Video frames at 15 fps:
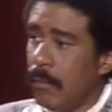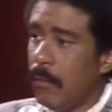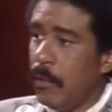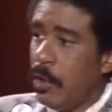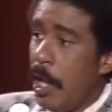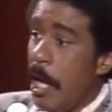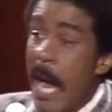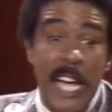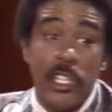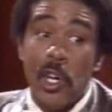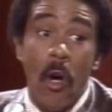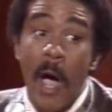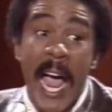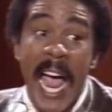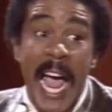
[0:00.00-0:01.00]
Well, that's
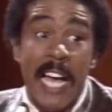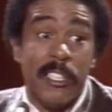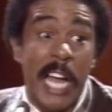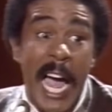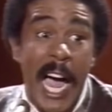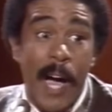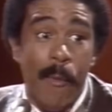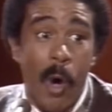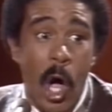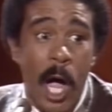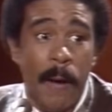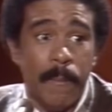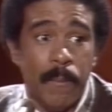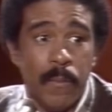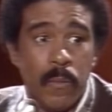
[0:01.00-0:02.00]
your ass now, boy.
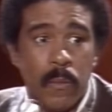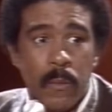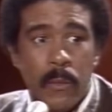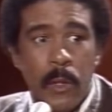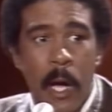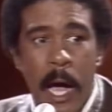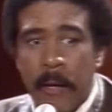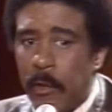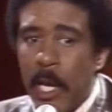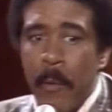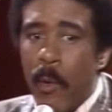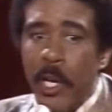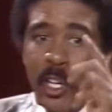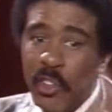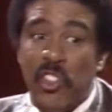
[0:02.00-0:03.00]
I said,
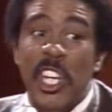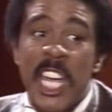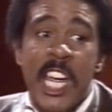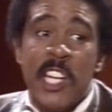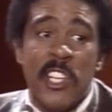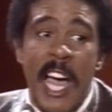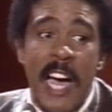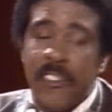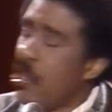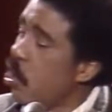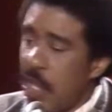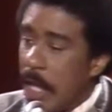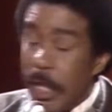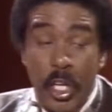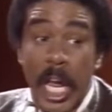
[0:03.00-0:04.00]
well, the seed's out. She
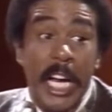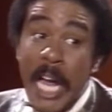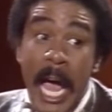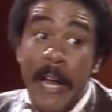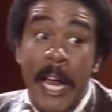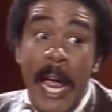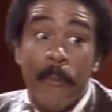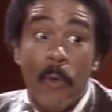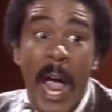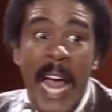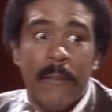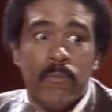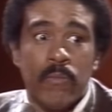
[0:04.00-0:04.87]
said, yeah, goddamn right.